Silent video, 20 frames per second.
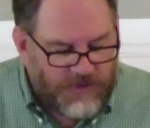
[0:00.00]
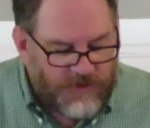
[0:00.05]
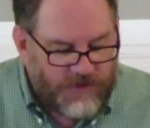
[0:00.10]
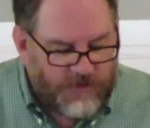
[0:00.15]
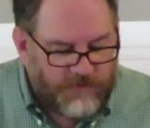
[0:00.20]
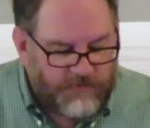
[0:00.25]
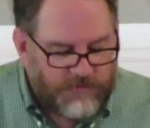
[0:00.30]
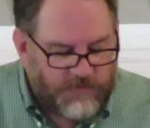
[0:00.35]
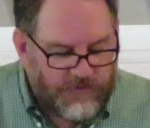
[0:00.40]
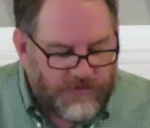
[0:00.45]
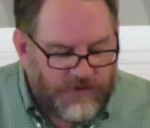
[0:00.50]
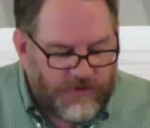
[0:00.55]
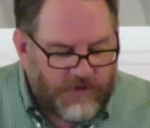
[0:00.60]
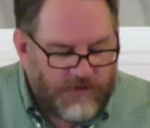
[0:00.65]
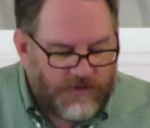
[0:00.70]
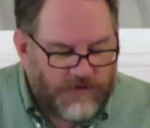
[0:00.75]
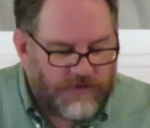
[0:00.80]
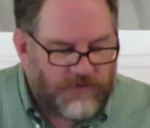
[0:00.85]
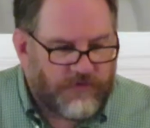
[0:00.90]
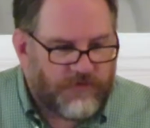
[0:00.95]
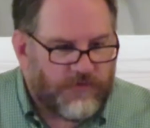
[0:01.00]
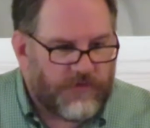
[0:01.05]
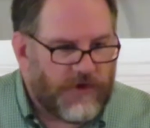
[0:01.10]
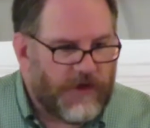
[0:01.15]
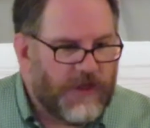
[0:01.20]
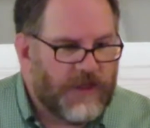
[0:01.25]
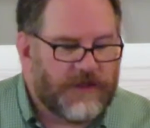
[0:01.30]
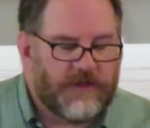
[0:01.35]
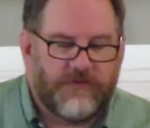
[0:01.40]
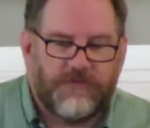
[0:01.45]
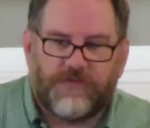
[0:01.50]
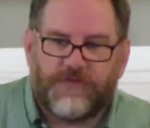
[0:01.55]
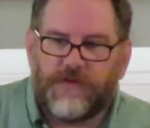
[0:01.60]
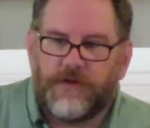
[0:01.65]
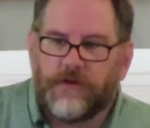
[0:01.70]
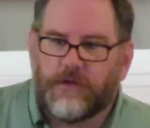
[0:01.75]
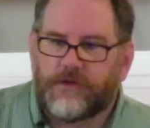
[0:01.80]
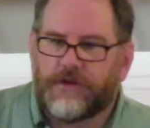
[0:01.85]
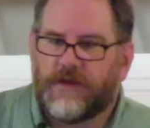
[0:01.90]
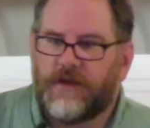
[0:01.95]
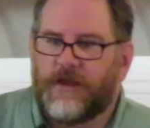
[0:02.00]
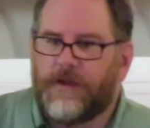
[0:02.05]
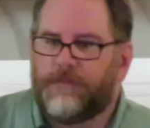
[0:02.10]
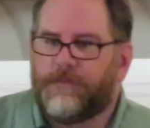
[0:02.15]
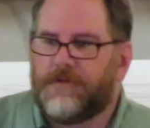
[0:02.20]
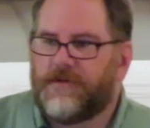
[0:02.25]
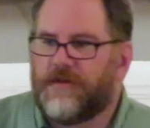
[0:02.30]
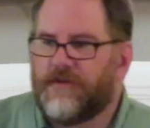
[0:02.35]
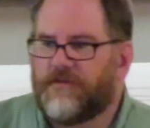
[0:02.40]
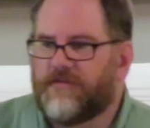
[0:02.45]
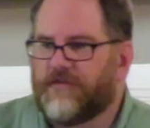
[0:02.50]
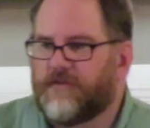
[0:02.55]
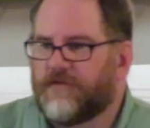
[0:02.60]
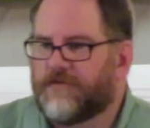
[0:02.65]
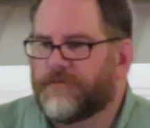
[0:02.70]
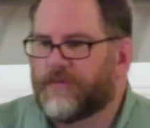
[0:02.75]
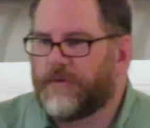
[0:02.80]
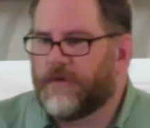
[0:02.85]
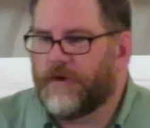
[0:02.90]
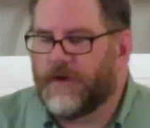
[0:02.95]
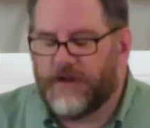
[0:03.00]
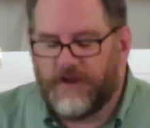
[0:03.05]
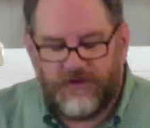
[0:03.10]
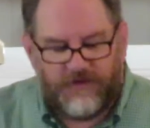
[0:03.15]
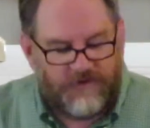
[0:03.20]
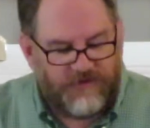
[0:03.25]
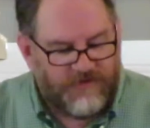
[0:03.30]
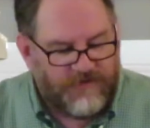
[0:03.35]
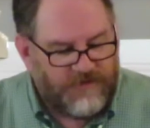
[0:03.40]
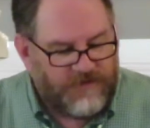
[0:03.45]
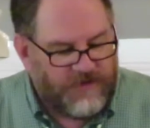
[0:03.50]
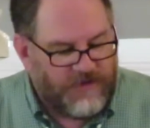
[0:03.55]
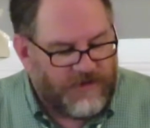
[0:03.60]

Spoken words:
the track and field competitions were on